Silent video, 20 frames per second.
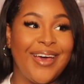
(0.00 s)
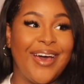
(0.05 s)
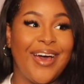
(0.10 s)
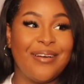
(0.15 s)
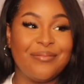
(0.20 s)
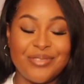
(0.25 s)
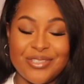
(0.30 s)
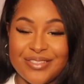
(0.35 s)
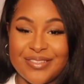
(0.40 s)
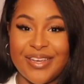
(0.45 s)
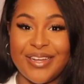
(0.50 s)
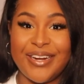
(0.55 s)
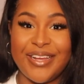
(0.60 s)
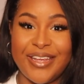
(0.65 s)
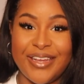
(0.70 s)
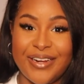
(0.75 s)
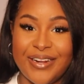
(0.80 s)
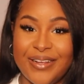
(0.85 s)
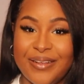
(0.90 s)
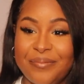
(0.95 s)
I'm just gonna
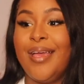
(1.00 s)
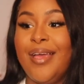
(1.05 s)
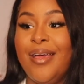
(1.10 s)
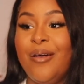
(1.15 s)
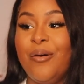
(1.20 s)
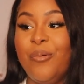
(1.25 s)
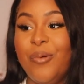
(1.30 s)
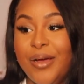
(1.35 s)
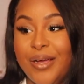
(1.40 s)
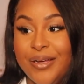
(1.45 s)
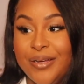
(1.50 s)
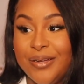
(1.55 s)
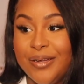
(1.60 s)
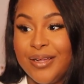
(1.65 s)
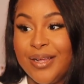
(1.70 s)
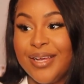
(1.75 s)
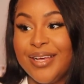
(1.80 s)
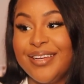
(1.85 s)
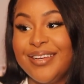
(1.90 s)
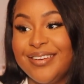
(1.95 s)
get it. Well,
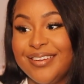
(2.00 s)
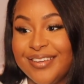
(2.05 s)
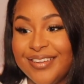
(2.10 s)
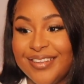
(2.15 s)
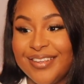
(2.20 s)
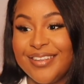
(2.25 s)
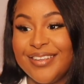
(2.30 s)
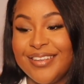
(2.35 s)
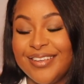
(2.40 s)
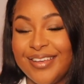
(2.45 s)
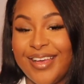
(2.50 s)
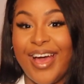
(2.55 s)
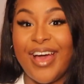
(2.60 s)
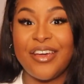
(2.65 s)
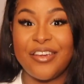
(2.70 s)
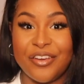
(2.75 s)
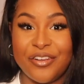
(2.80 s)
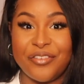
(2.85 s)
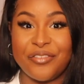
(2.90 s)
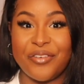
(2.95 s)
I
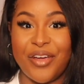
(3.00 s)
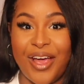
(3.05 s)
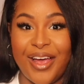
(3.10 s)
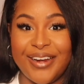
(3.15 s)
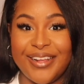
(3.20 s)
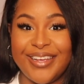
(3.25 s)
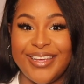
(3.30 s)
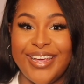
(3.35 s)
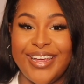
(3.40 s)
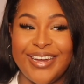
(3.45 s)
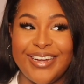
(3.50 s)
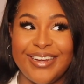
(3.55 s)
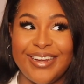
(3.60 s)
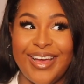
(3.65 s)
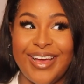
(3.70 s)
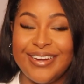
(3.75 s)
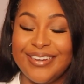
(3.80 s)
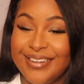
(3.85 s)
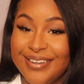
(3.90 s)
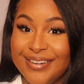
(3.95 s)
could have got it and
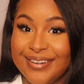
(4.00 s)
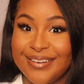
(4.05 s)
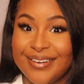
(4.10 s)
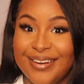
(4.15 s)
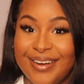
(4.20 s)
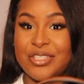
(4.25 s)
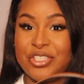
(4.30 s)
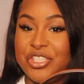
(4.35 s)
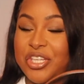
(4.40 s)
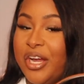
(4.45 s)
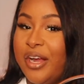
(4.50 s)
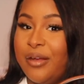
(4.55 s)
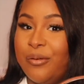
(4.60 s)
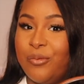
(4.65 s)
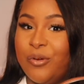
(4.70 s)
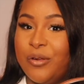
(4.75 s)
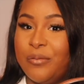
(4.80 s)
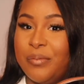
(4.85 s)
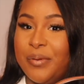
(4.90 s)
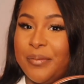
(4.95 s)
I didn't. The
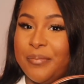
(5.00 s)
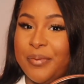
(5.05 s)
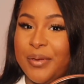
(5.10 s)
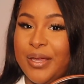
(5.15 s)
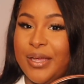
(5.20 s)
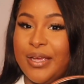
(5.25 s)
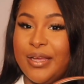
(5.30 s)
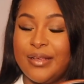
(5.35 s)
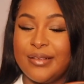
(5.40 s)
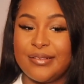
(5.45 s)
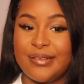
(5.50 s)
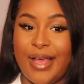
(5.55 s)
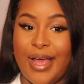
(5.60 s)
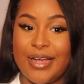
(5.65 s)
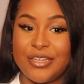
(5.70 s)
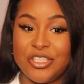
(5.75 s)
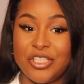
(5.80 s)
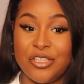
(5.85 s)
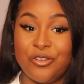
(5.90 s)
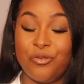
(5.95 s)
Cherrywood BB is
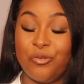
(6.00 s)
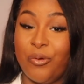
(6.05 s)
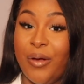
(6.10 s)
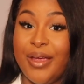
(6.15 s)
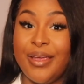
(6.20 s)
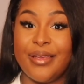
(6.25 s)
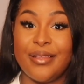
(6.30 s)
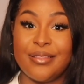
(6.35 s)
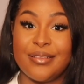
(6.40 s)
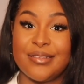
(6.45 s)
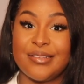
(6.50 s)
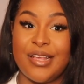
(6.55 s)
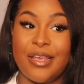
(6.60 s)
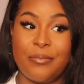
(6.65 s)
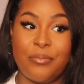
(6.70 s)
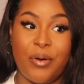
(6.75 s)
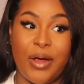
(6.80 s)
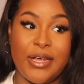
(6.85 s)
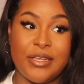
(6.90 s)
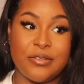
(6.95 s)
actually right in the
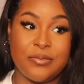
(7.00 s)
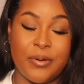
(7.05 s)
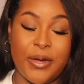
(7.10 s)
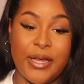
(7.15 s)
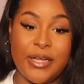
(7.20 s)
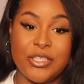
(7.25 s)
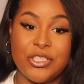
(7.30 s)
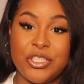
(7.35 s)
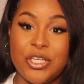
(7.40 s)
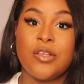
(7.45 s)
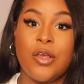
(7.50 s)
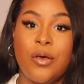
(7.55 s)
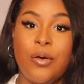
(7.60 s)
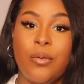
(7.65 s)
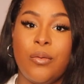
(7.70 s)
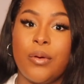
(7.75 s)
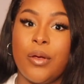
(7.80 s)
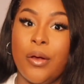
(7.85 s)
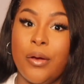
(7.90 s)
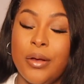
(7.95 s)
same price range.
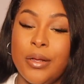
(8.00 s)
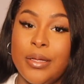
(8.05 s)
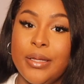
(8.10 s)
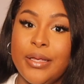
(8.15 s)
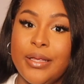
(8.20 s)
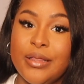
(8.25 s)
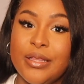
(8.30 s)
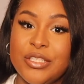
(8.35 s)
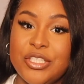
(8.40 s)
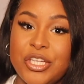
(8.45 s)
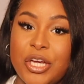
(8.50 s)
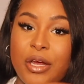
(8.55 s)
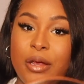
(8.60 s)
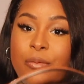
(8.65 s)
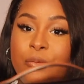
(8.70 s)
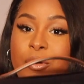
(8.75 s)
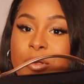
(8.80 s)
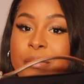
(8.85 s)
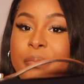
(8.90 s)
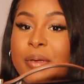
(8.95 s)
So currently the
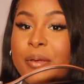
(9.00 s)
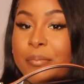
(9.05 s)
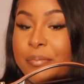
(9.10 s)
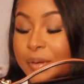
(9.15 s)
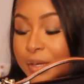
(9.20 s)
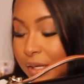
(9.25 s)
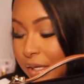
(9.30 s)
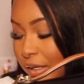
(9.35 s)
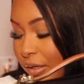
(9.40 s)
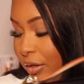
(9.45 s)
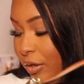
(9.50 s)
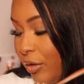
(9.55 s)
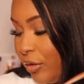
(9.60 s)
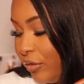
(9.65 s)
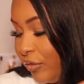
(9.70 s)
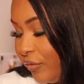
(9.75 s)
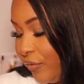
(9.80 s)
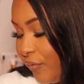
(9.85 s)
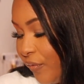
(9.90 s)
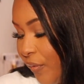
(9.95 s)
Cherrywood BB
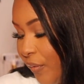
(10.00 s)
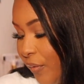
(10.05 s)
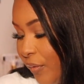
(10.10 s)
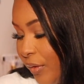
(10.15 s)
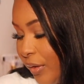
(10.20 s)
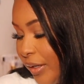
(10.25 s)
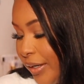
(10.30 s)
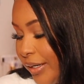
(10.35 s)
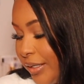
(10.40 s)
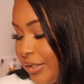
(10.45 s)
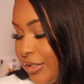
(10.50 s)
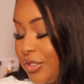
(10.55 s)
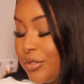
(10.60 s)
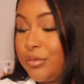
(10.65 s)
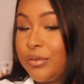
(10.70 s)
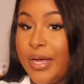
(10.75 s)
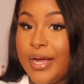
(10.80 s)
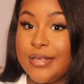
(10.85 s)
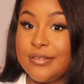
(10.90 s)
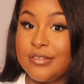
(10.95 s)
goes for
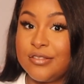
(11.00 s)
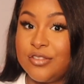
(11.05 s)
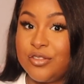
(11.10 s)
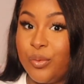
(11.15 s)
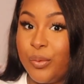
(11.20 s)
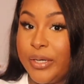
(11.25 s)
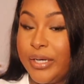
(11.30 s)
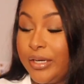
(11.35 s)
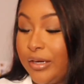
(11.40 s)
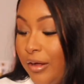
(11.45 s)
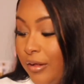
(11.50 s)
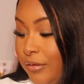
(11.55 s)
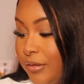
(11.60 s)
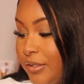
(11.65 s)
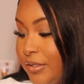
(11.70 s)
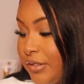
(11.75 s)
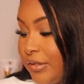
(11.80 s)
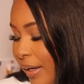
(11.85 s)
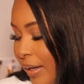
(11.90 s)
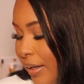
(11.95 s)

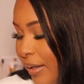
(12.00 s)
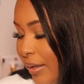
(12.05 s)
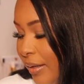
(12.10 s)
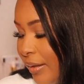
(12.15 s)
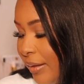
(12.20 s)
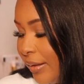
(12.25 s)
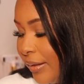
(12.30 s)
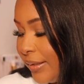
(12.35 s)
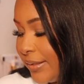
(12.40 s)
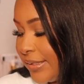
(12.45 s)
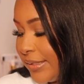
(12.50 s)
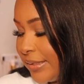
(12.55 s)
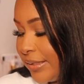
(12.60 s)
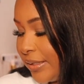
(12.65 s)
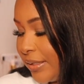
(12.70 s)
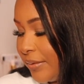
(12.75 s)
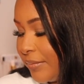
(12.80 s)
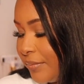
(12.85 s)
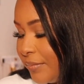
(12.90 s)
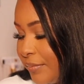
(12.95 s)
$2,020, and let's
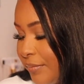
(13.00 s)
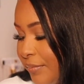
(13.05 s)
see.